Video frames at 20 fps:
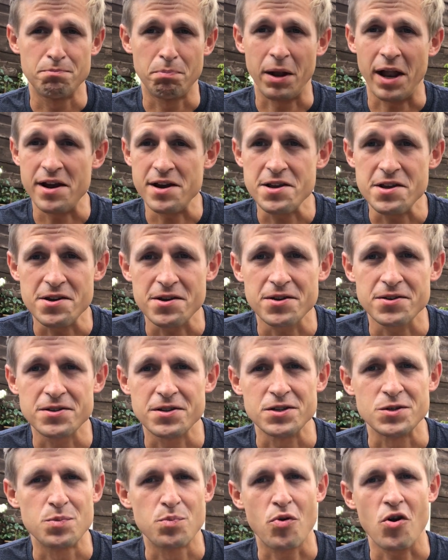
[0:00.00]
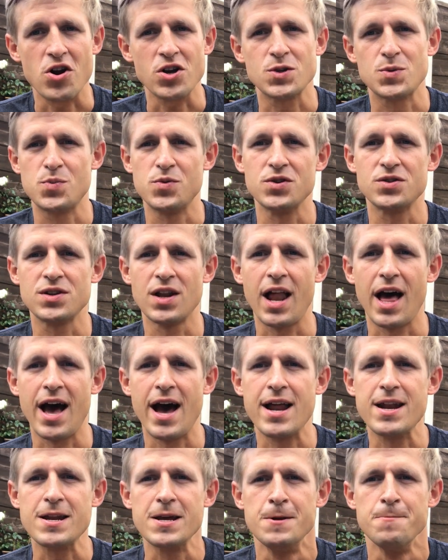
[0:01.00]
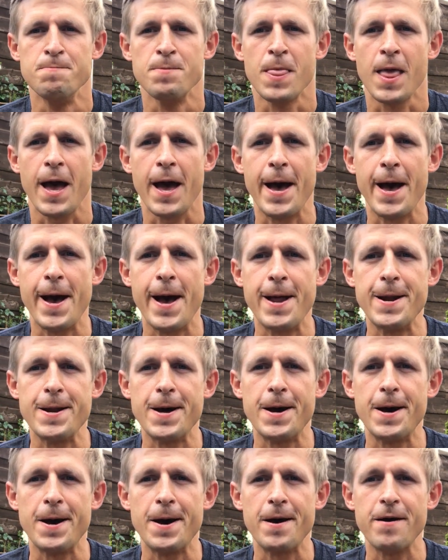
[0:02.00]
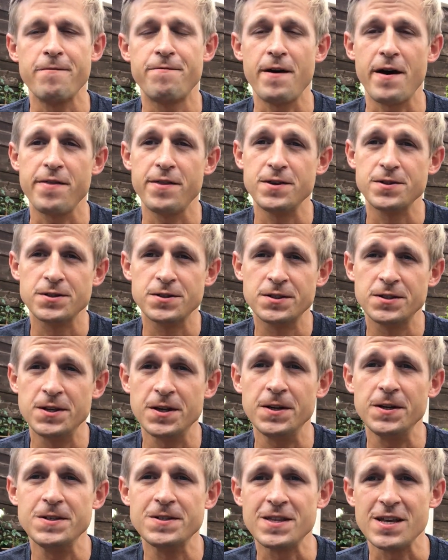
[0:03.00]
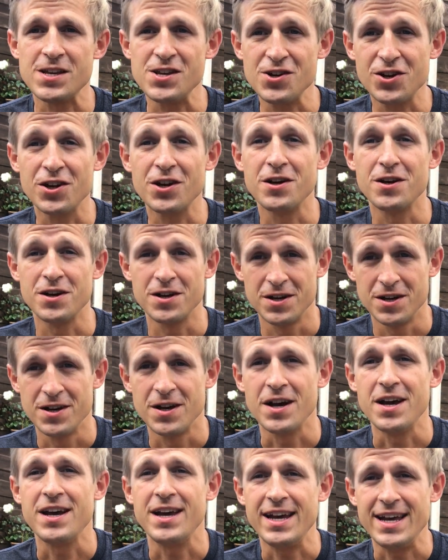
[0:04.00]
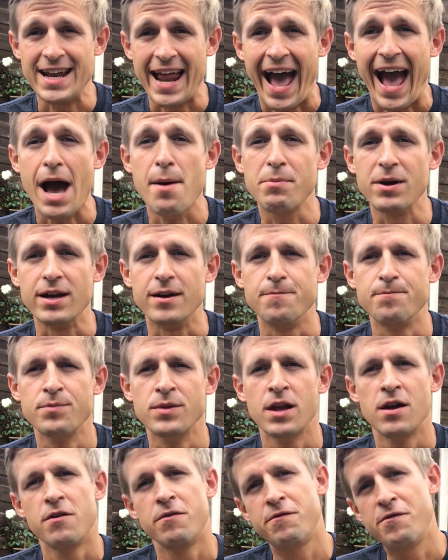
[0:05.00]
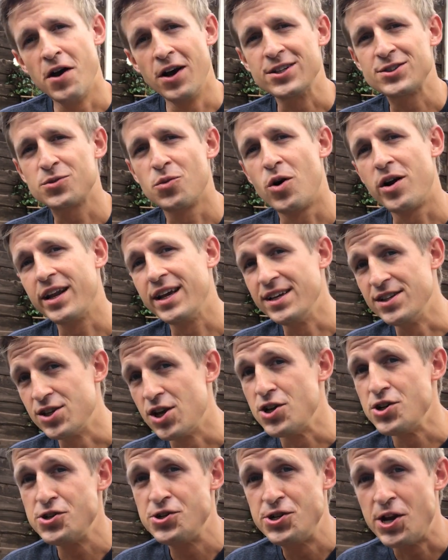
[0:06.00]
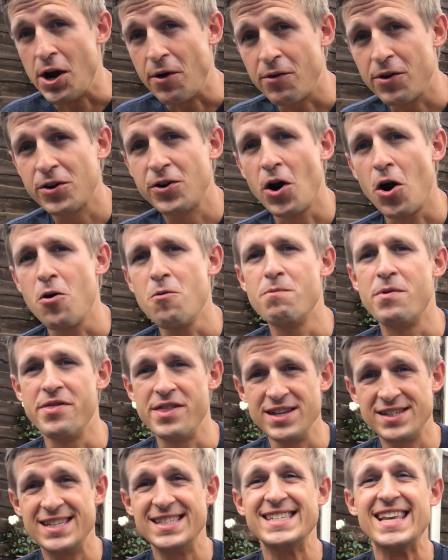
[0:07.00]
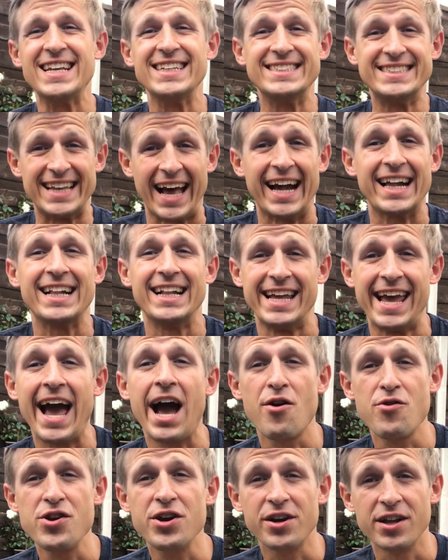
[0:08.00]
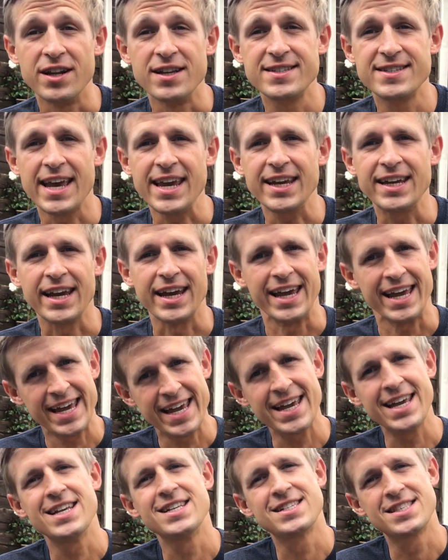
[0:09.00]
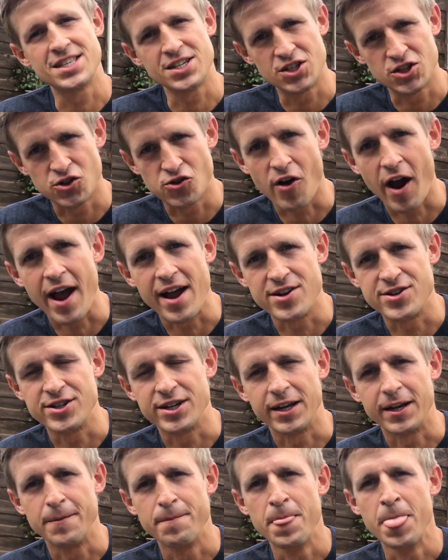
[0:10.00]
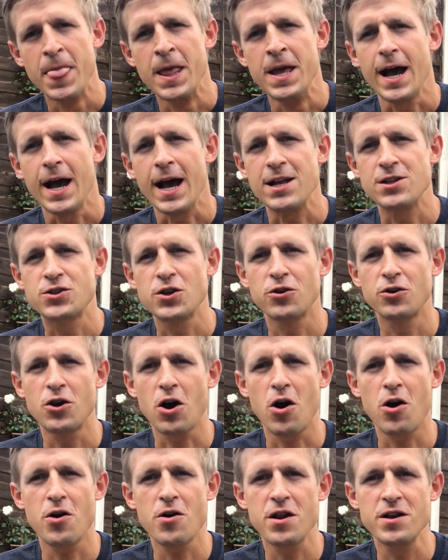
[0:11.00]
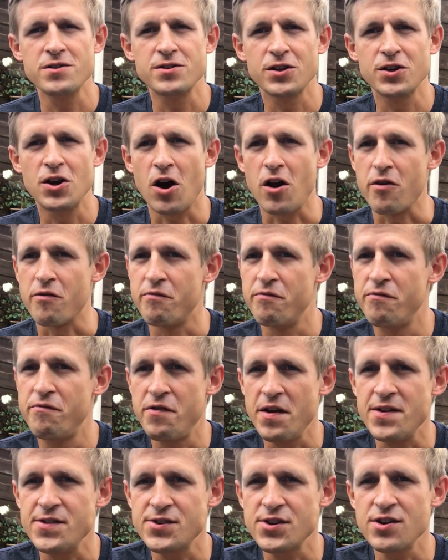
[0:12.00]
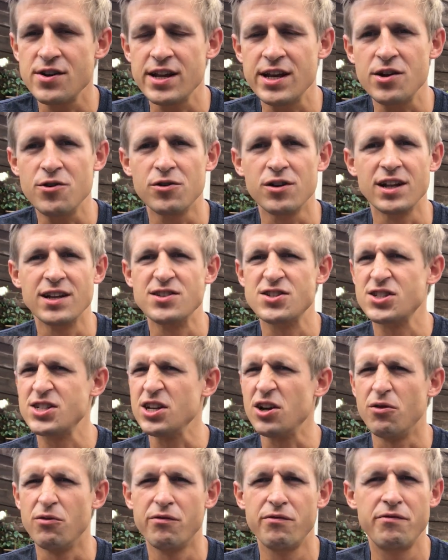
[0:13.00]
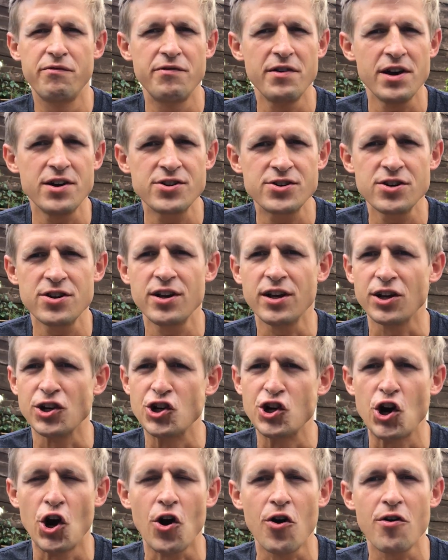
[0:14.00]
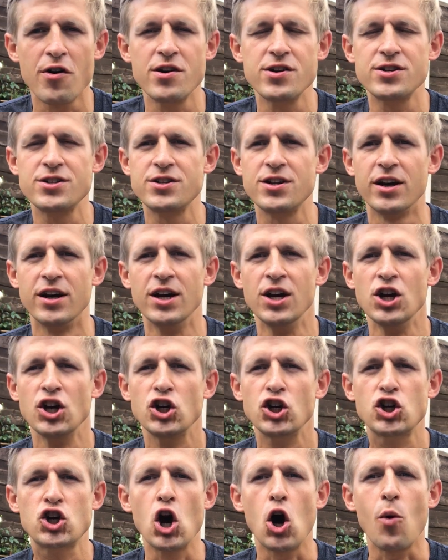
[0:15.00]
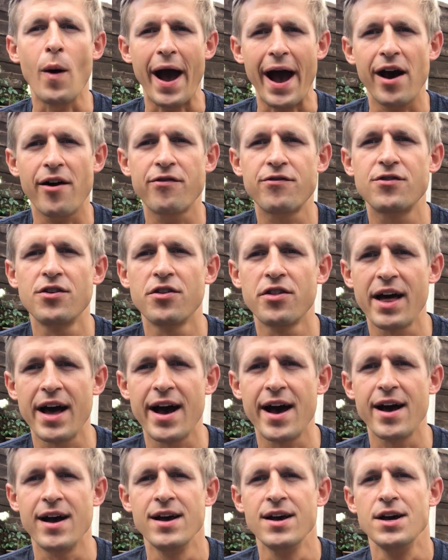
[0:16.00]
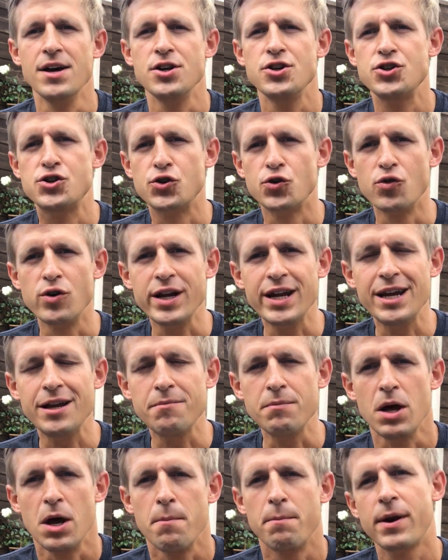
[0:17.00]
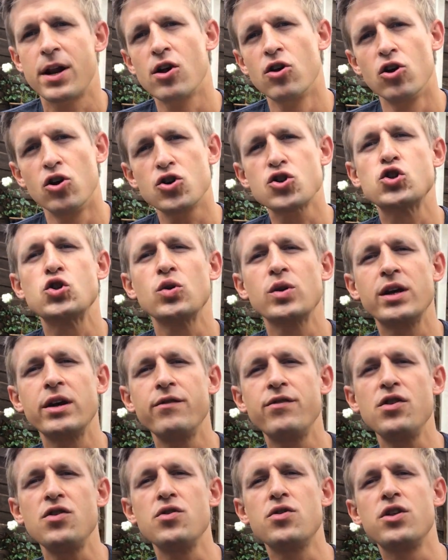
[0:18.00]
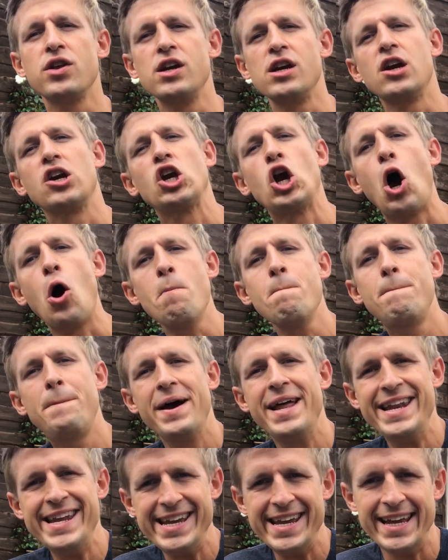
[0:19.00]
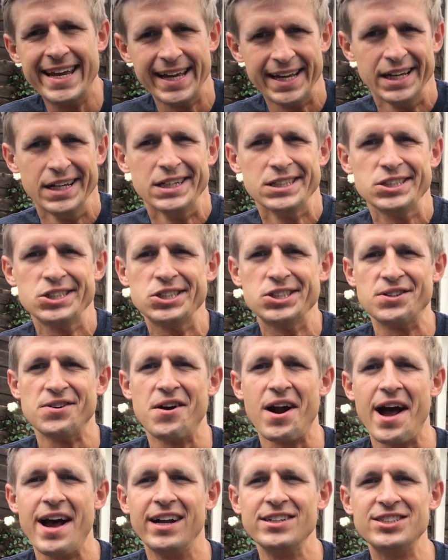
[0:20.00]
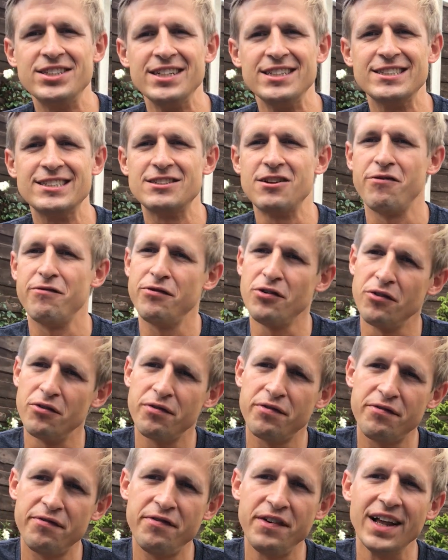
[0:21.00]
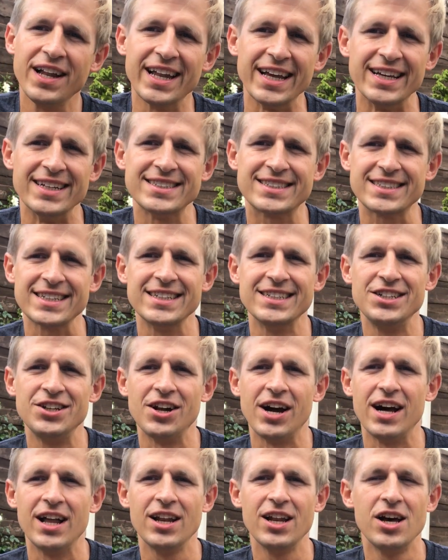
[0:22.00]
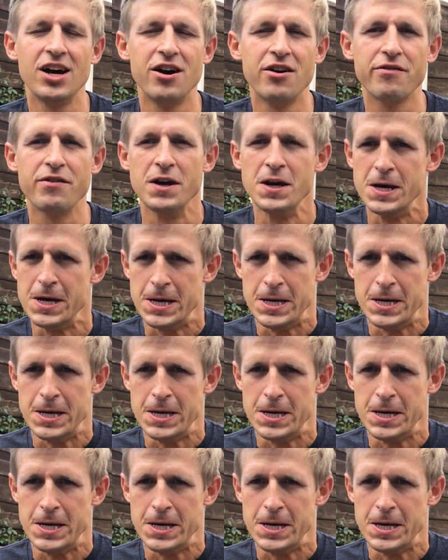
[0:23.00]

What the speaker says: plenteous. It's prosperous land. And in fact, there's cities that you're going to inhabit. First one is Jericho, but this is exactly how you're going to take it. Here's the strategy. And so God is a God of vision. He will instill vision and courage to go after that dream, but he'll also give you the accompanying strategies to fulfill it. You know, I love